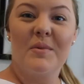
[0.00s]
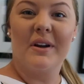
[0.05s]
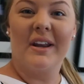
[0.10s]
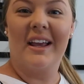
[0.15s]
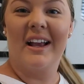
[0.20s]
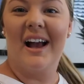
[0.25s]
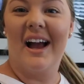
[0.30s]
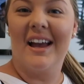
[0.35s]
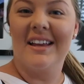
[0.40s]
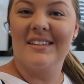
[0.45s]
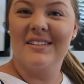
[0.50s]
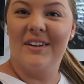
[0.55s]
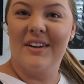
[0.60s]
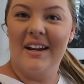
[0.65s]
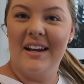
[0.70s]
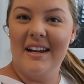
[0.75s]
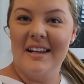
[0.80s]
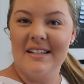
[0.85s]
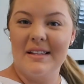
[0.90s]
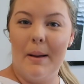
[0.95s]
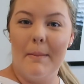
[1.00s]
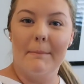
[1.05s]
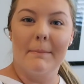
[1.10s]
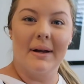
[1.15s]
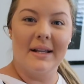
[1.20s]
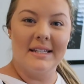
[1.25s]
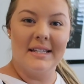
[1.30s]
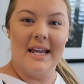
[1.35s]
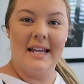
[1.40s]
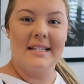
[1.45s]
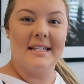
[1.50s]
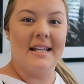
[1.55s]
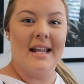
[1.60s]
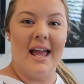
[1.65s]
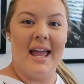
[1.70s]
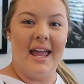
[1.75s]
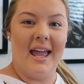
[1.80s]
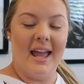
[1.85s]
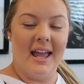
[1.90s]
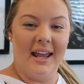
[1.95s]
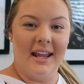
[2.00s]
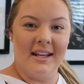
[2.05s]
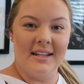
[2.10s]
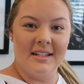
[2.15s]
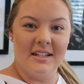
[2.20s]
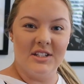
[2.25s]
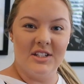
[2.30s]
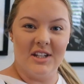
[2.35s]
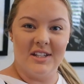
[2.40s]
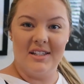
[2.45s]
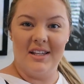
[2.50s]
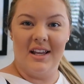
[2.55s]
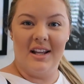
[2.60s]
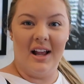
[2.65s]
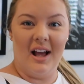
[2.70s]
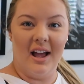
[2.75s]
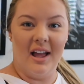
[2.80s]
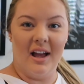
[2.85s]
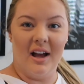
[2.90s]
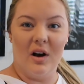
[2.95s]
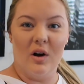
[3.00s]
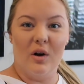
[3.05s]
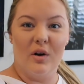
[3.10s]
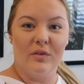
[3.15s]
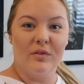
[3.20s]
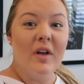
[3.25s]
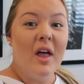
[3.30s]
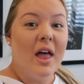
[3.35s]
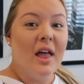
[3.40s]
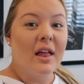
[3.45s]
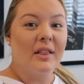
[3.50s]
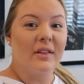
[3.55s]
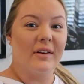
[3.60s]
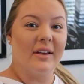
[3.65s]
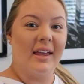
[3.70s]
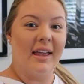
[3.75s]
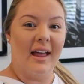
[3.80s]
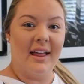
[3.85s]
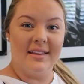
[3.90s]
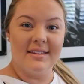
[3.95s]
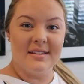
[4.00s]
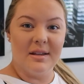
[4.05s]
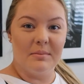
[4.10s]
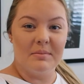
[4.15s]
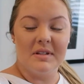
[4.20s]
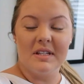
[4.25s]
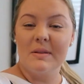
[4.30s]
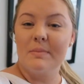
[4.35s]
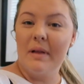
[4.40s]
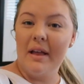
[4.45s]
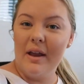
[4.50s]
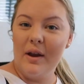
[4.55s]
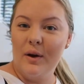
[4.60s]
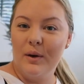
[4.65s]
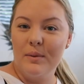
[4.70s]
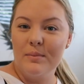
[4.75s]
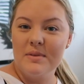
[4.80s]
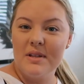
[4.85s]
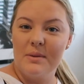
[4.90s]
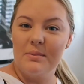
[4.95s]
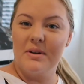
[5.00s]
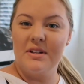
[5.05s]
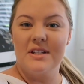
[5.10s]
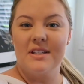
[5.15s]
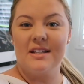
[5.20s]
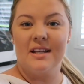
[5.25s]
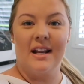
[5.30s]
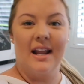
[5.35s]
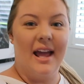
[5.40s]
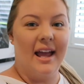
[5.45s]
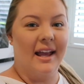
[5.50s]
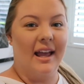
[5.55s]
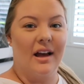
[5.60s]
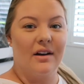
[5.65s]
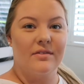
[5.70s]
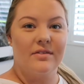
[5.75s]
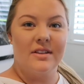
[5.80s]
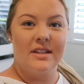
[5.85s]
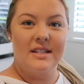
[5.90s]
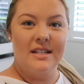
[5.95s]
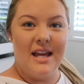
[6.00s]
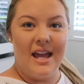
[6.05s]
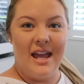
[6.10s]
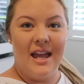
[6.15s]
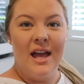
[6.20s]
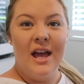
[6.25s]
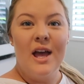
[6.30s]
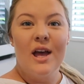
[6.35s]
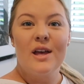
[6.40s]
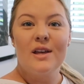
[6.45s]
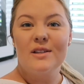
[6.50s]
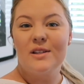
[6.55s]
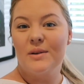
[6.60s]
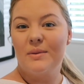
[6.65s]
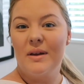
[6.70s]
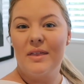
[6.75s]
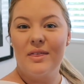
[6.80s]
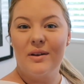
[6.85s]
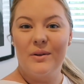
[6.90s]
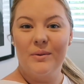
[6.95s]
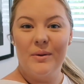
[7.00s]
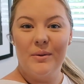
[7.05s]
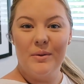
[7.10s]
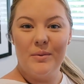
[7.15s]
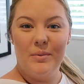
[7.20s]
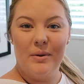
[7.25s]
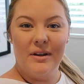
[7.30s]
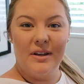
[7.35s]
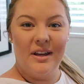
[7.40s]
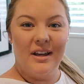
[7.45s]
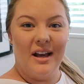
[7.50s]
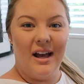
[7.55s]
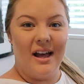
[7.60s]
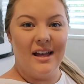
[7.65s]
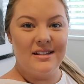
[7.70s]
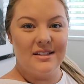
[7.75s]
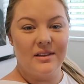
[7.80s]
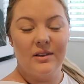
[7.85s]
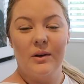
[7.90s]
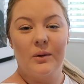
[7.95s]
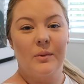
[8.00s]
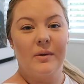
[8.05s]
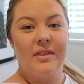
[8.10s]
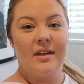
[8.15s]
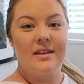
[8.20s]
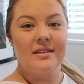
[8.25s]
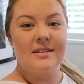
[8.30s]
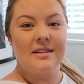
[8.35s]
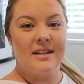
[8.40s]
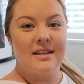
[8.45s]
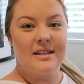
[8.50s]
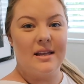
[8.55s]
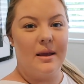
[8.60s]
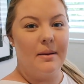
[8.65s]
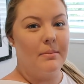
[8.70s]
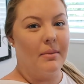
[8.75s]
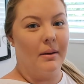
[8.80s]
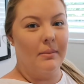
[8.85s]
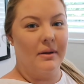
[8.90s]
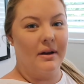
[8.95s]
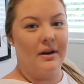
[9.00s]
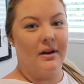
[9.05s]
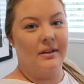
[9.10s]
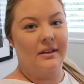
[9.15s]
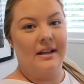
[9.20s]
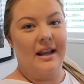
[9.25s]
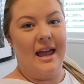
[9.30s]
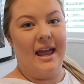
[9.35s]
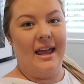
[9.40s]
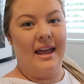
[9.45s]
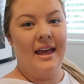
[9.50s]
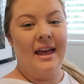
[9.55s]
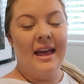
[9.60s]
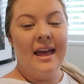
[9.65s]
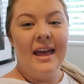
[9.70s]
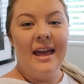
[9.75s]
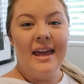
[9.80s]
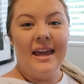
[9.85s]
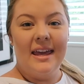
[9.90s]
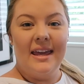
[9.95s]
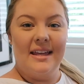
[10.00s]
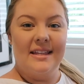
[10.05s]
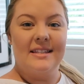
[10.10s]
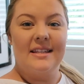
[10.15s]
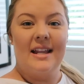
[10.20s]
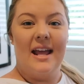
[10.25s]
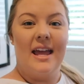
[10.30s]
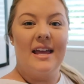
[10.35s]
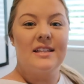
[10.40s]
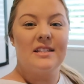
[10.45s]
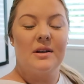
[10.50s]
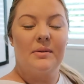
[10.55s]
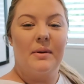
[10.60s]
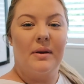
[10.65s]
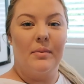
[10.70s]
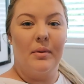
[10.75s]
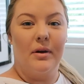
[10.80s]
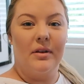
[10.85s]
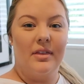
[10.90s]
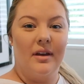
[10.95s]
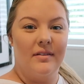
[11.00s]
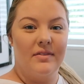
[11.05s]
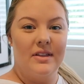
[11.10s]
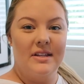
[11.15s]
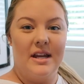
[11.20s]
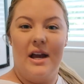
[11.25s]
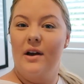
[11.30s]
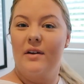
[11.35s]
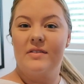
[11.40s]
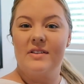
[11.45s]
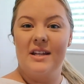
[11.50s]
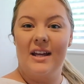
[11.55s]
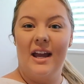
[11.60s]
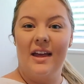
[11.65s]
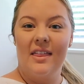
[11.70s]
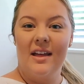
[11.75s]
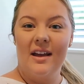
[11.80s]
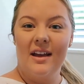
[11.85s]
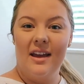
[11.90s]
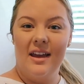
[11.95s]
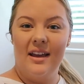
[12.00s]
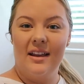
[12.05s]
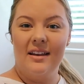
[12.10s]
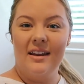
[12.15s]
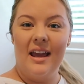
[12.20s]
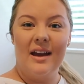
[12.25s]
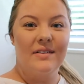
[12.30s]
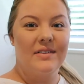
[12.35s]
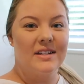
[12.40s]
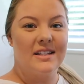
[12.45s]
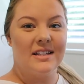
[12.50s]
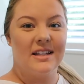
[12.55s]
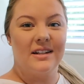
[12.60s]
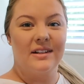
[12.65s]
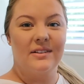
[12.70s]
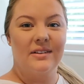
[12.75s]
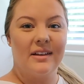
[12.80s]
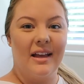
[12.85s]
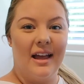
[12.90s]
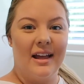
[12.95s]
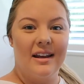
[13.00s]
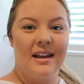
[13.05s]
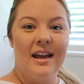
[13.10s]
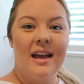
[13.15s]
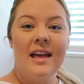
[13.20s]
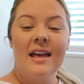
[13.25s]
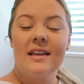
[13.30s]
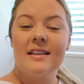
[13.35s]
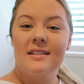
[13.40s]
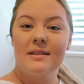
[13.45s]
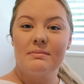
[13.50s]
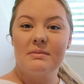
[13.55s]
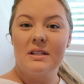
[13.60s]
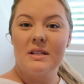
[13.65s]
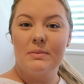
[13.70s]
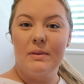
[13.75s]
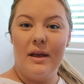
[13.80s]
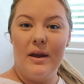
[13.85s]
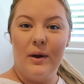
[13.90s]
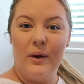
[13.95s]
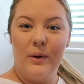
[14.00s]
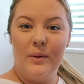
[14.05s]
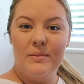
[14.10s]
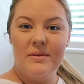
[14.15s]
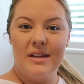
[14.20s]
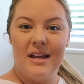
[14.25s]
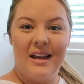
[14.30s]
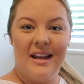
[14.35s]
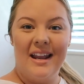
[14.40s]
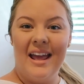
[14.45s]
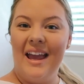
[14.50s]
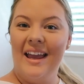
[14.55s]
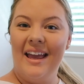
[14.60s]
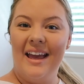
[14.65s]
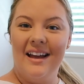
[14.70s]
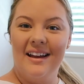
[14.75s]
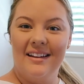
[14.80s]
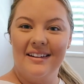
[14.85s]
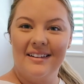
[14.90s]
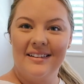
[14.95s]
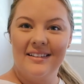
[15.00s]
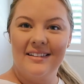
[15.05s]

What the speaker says: Morning guys, so it is Monday today and Jesse and I are off looking at some display homes and we're just gonna hang out for the day, so we thought we would bring you guys along with us. It is a public holiday here today, so we both have the day off together, and yeah, we're just gonna look at some display homes and hang out.